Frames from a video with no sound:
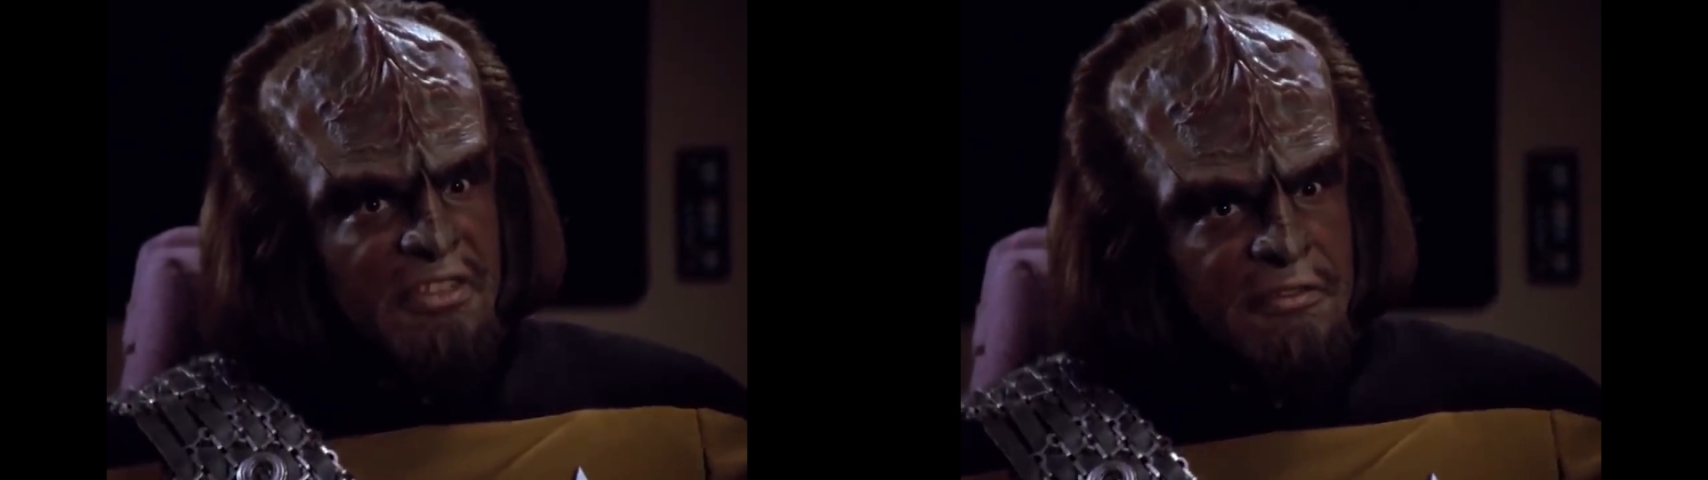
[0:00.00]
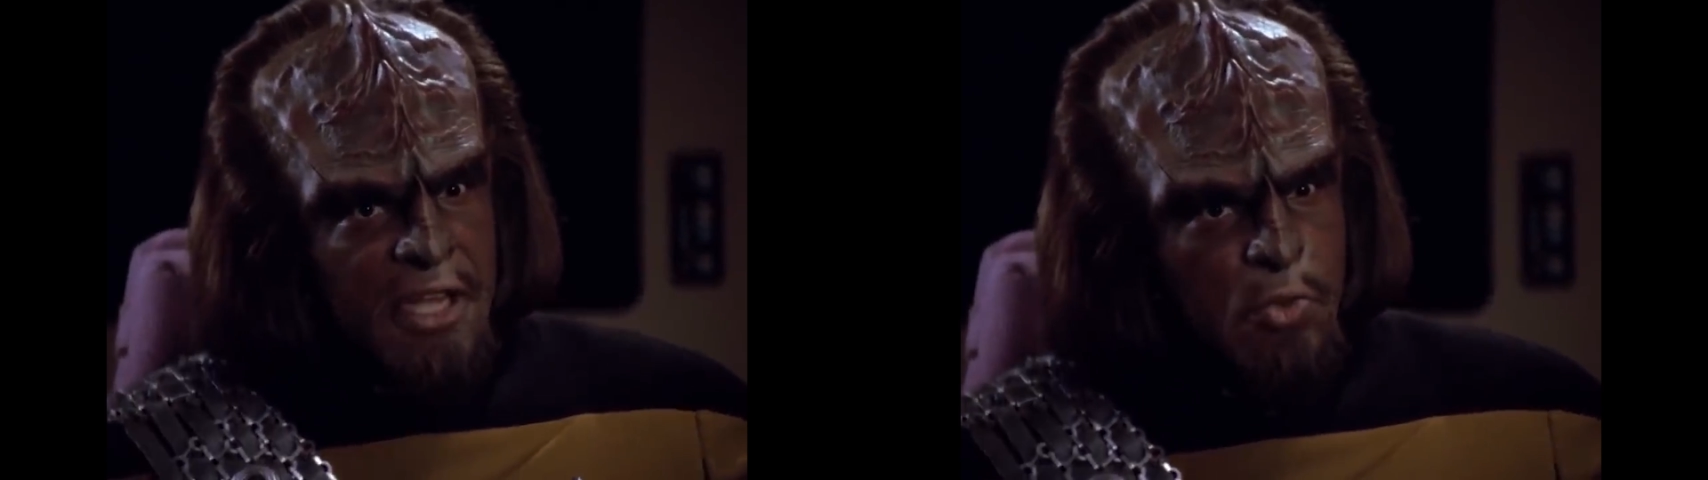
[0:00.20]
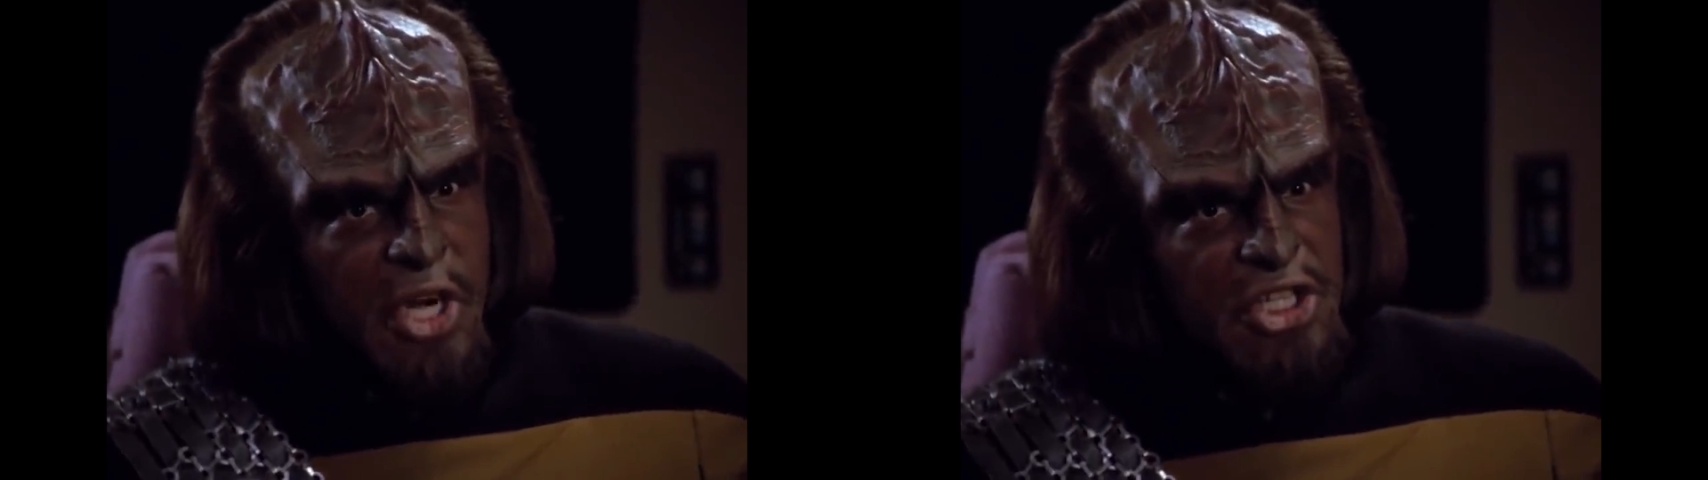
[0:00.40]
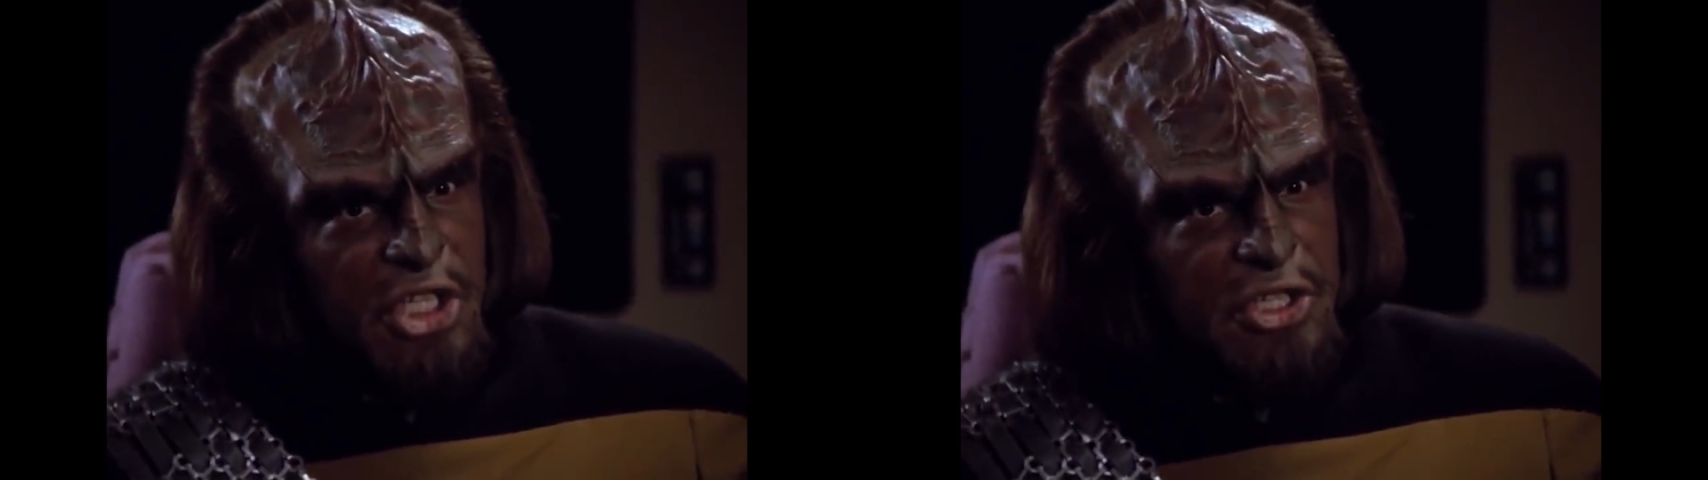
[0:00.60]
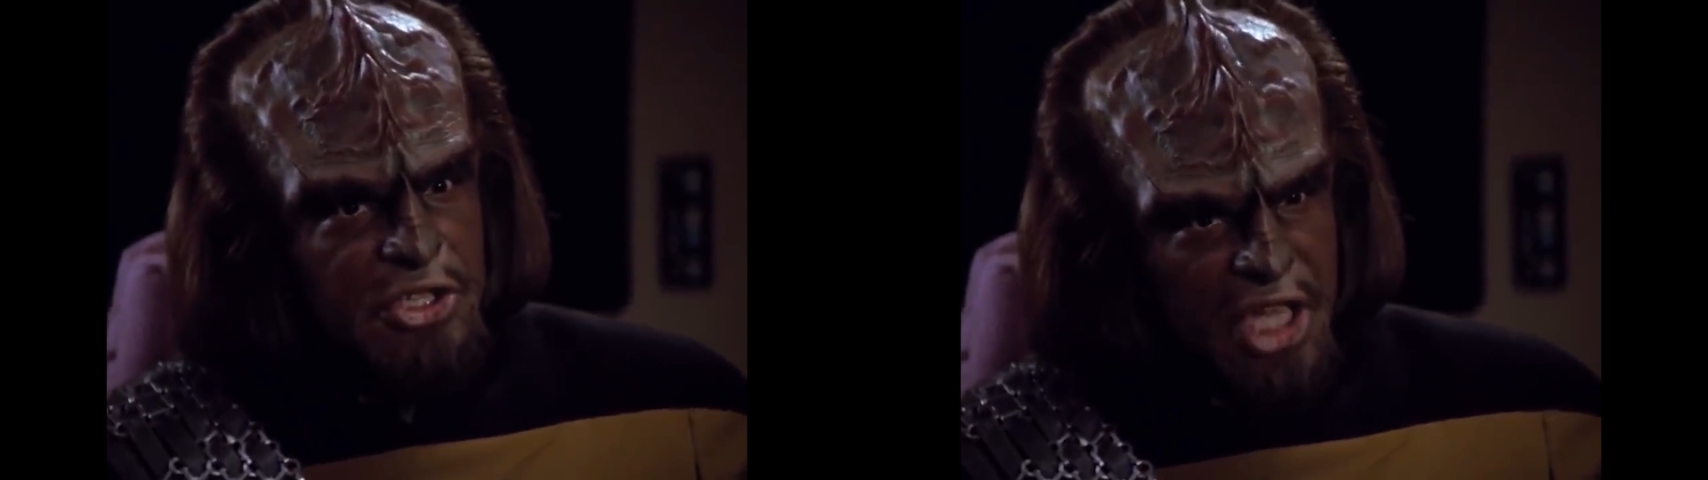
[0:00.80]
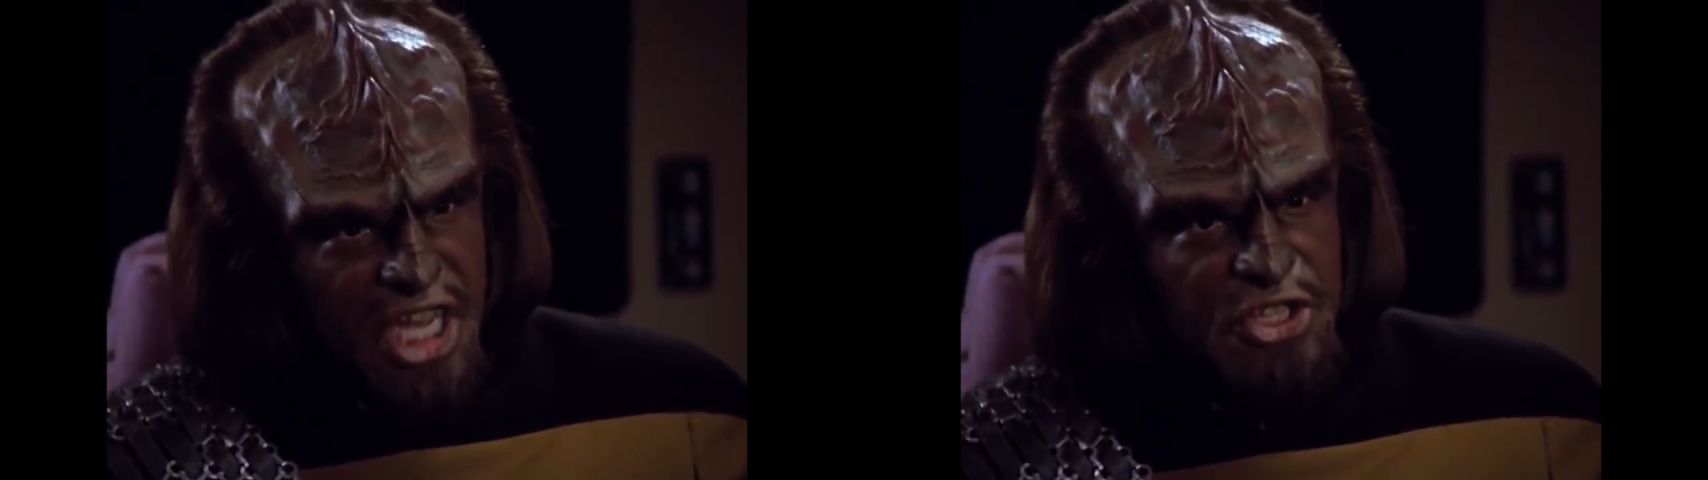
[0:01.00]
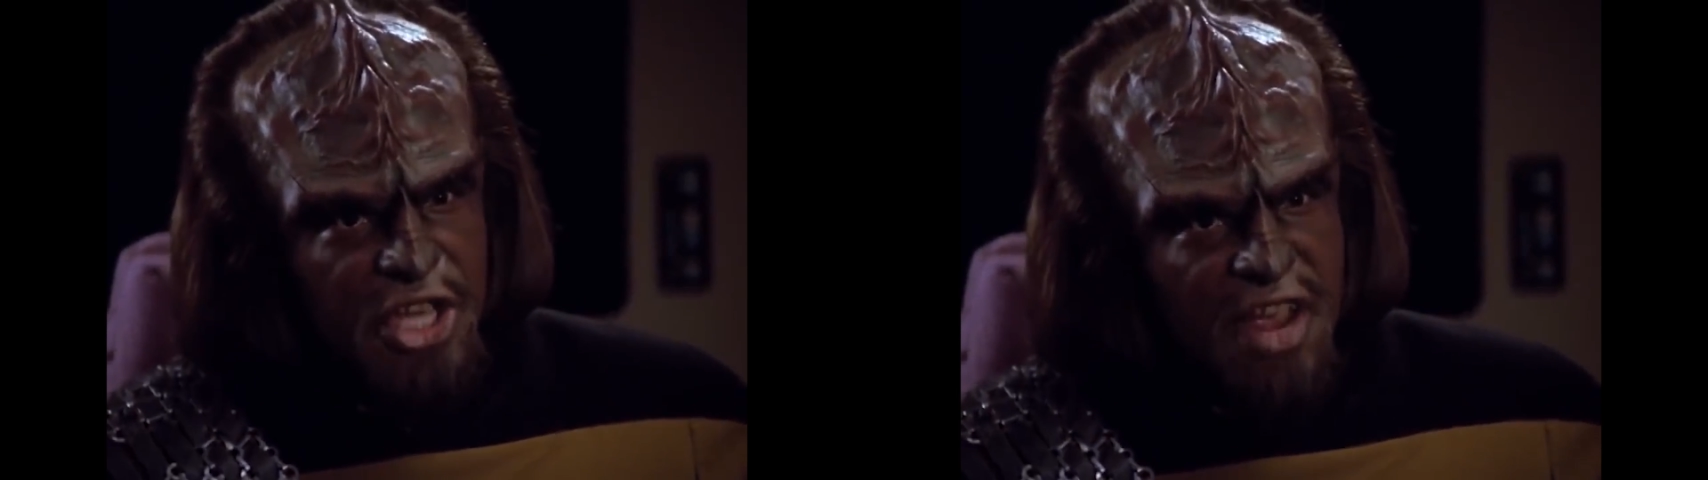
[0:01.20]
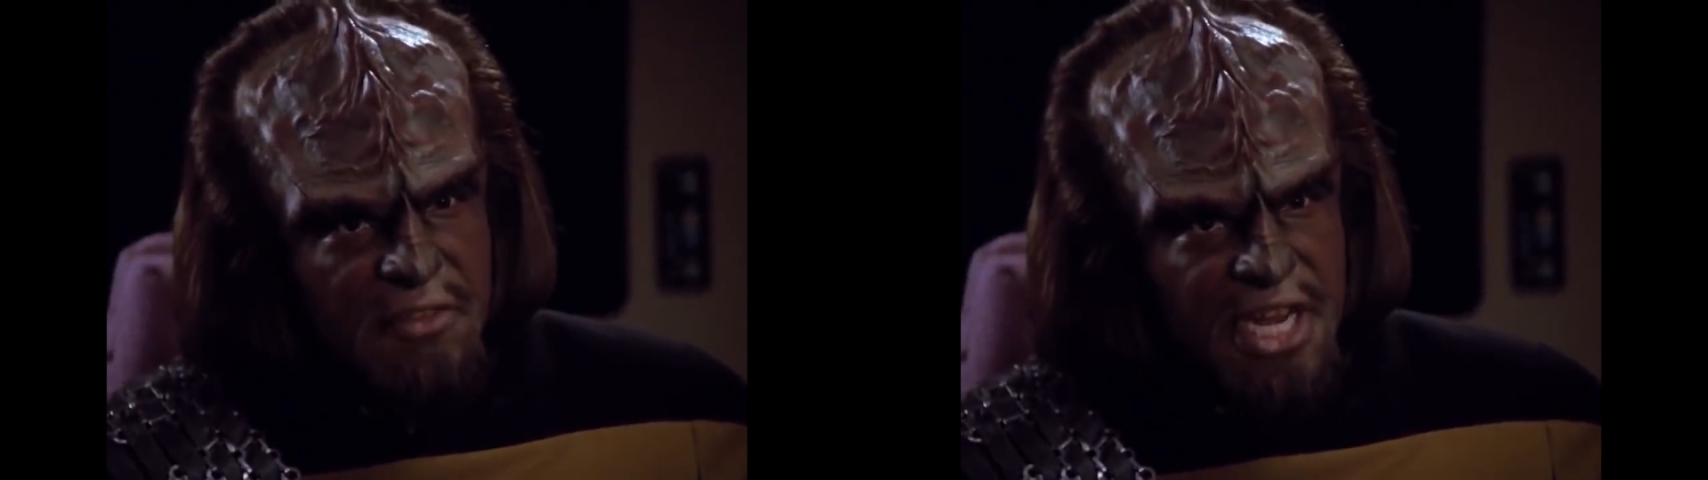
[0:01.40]
The Federation
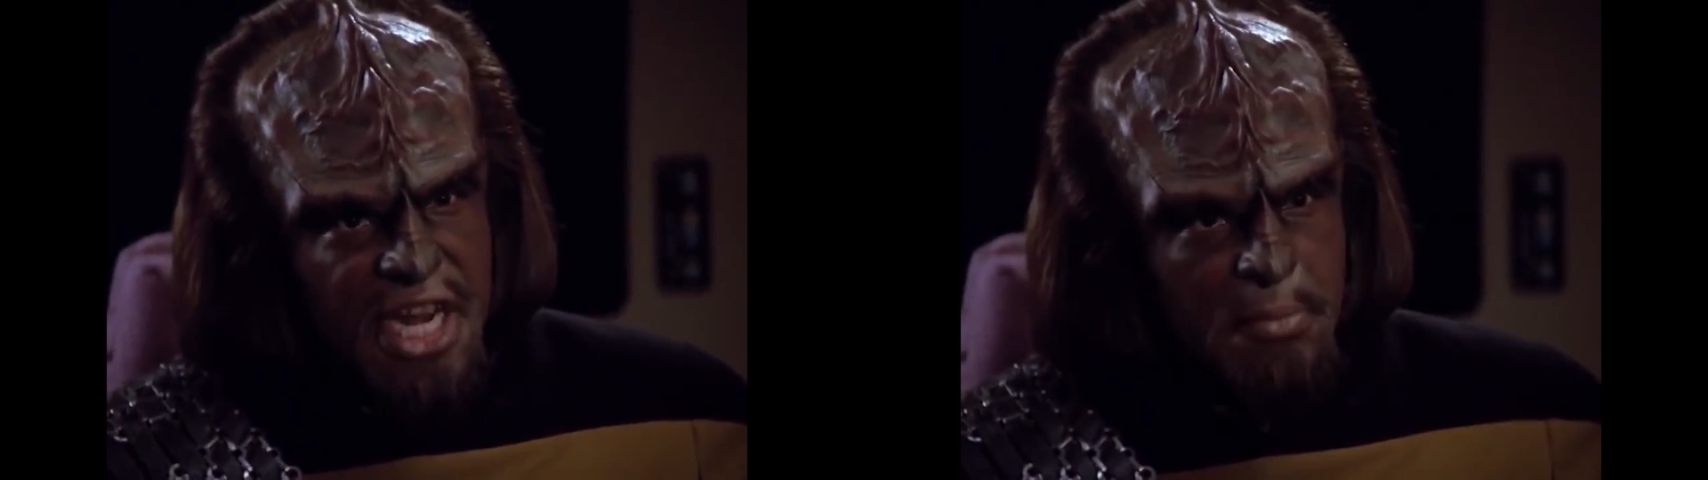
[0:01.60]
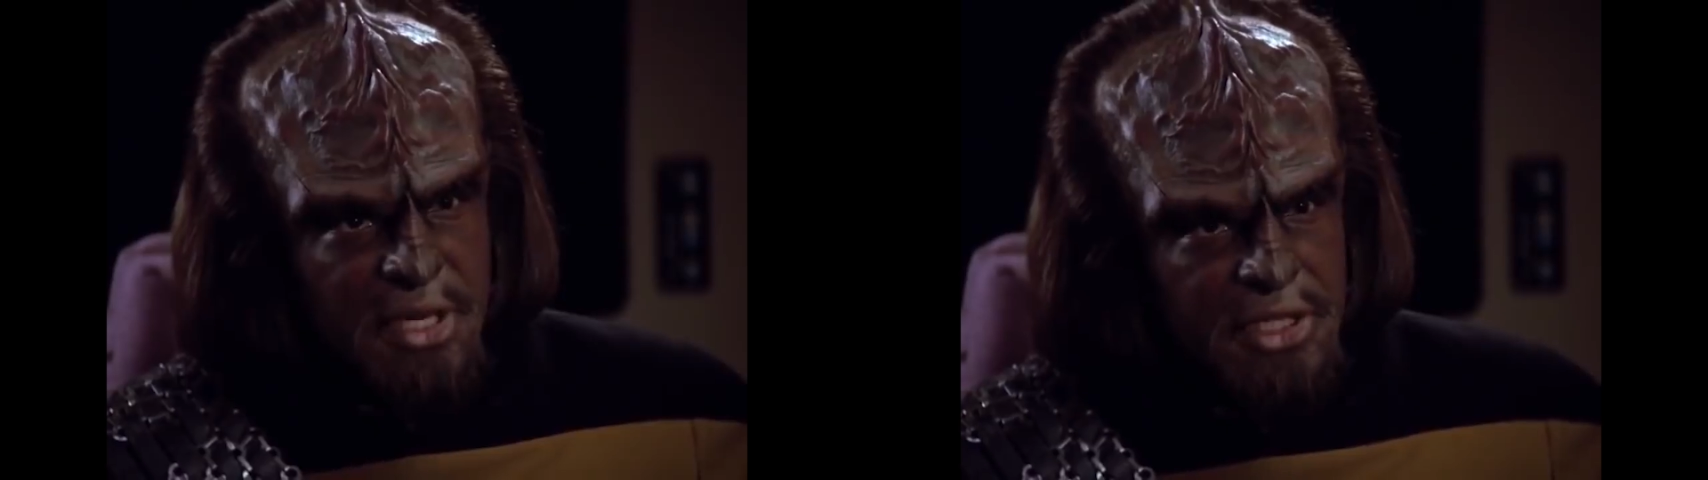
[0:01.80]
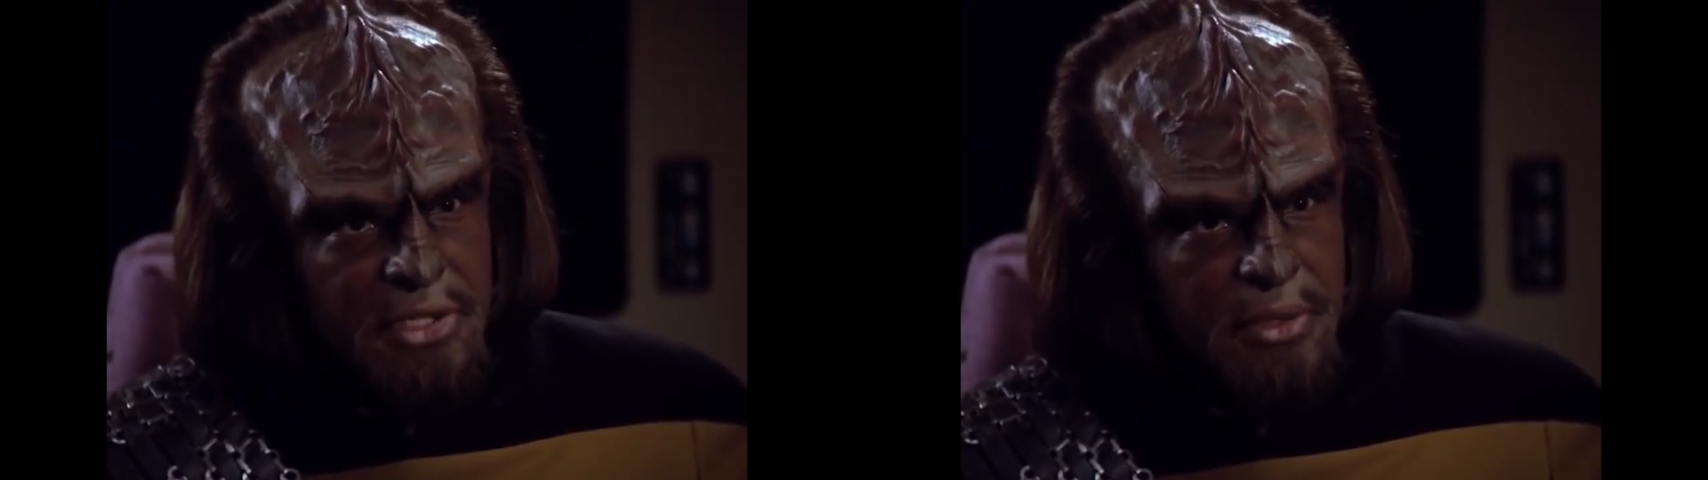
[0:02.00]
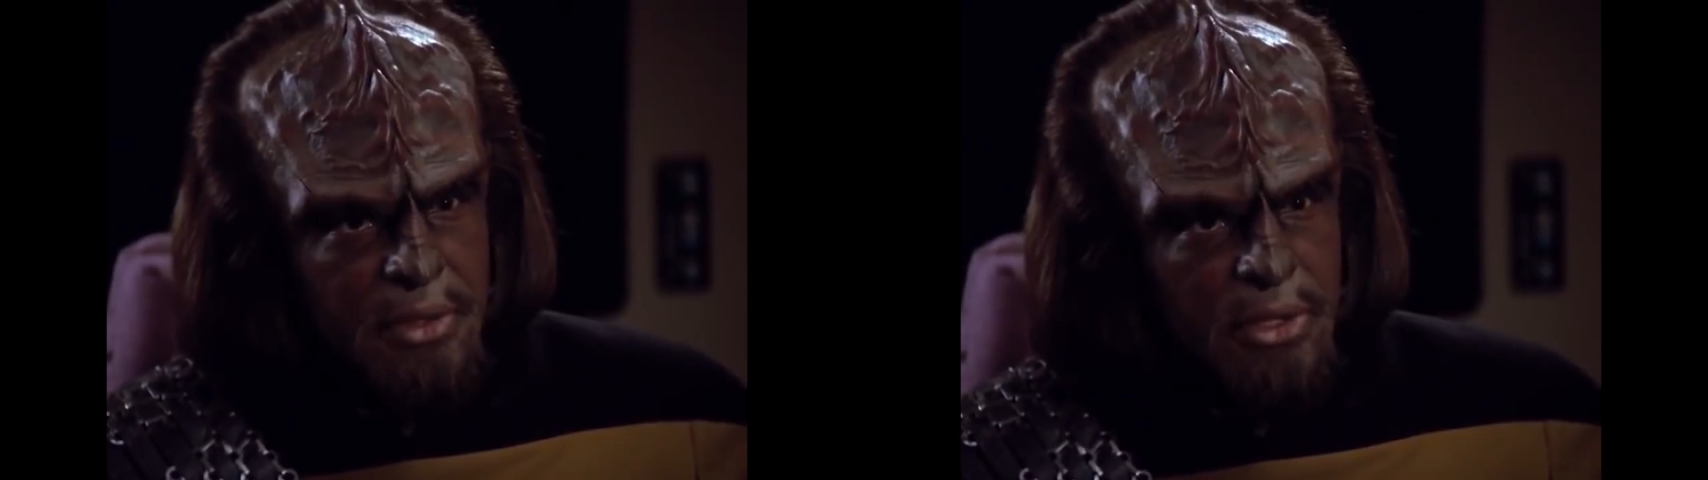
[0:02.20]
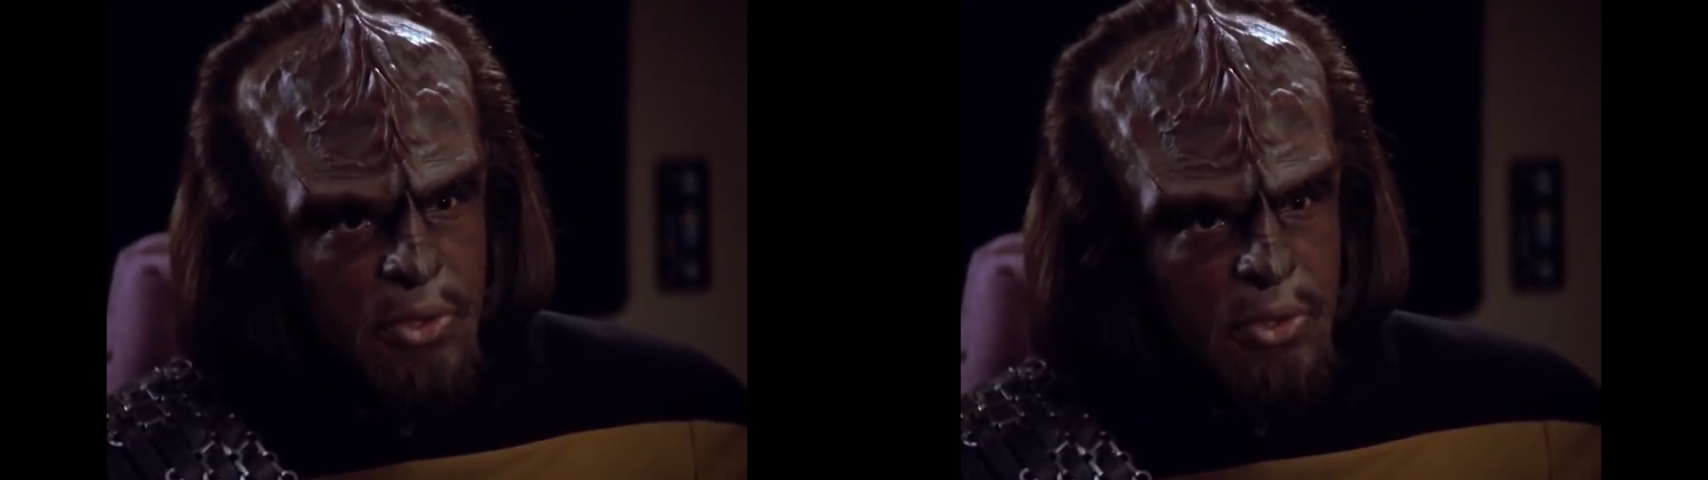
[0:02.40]
does have enemies.